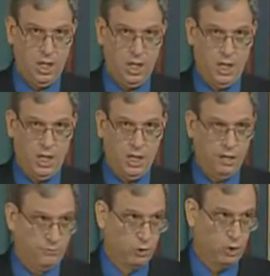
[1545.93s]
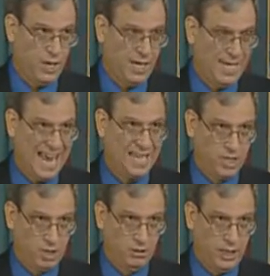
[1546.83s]
in infiltrating
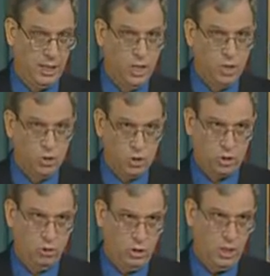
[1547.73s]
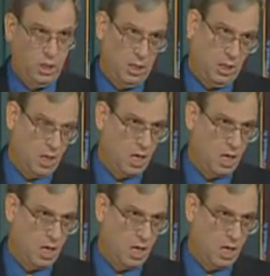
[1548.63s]
and killing Sunni